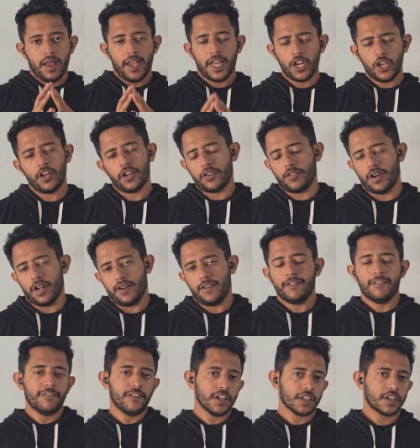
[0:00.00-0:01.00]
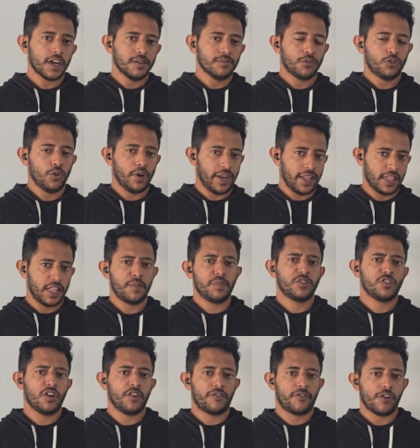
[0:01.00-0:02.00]
Hello everyone, welcome to another
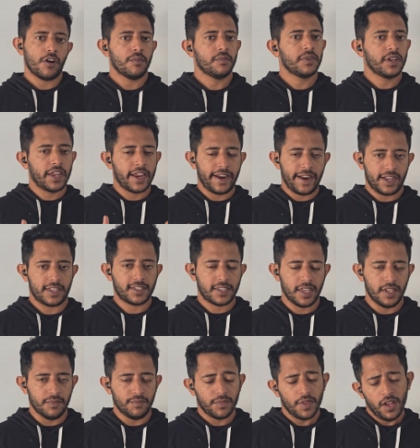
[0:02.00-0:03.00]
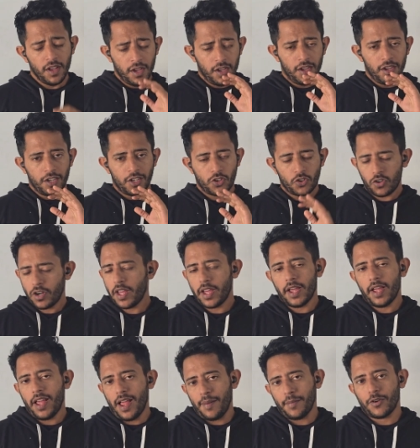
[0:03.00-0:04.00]
episode from Chedexcel.
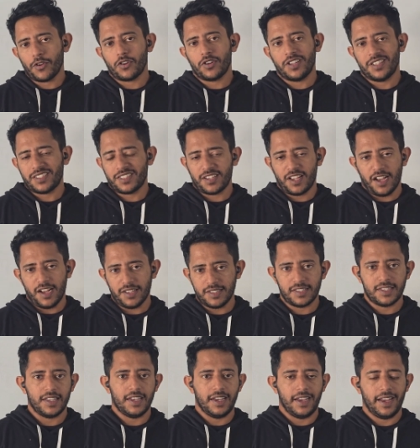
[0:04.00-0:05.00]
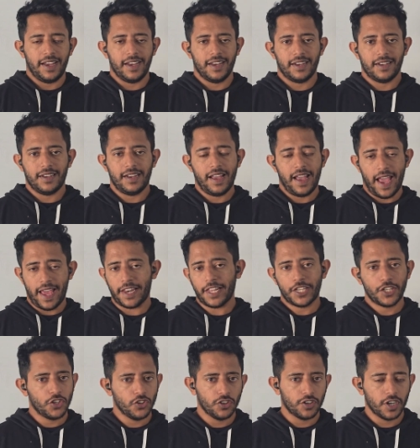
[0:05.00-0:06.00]
Today I'm going to discuss uh, an
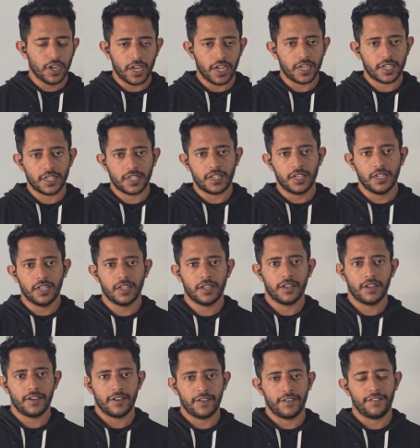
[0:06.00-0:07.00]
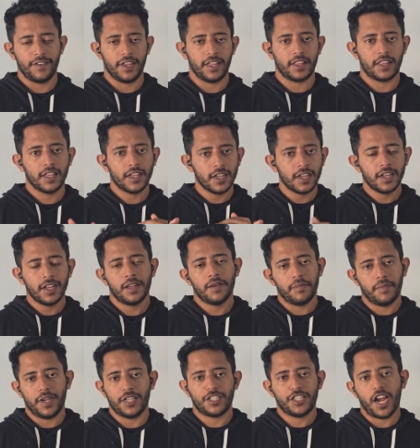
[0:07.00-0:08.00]
issue related with
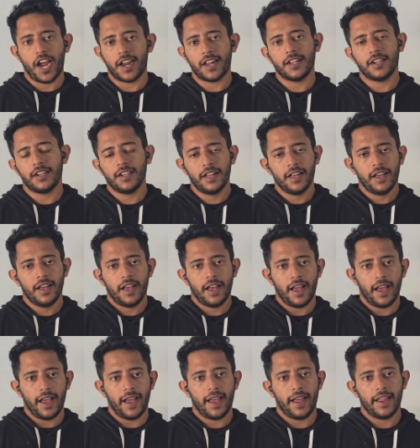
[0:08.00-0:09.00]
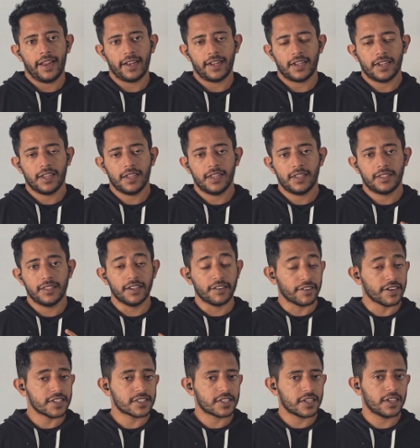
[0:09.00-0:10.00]
my channel and the
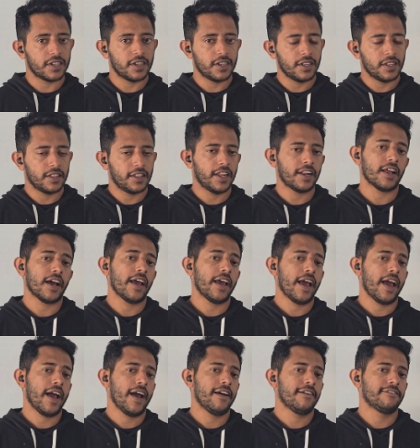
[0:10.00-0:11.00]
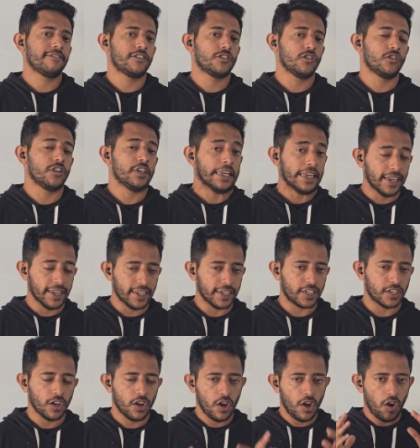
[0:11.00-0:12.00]
reason that I have to
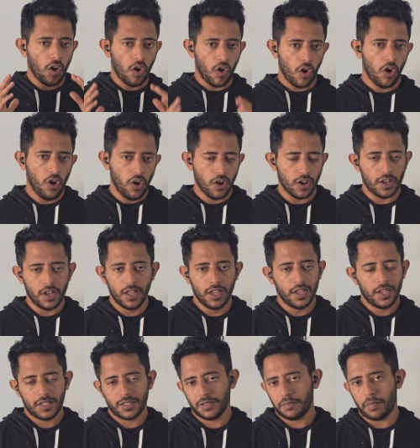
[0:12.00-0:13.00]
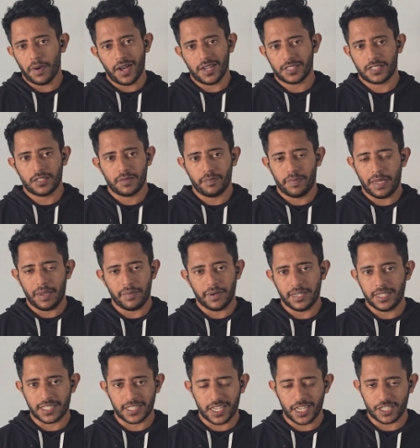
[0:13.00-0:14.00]
delete all the past paper
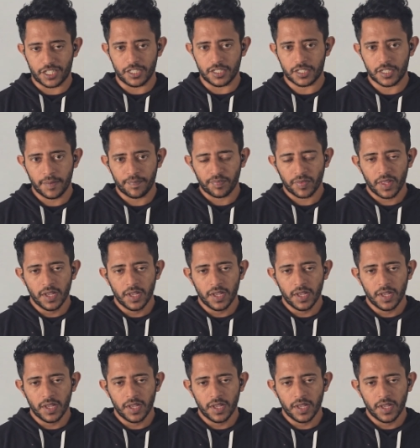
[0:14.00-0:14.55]
discussions.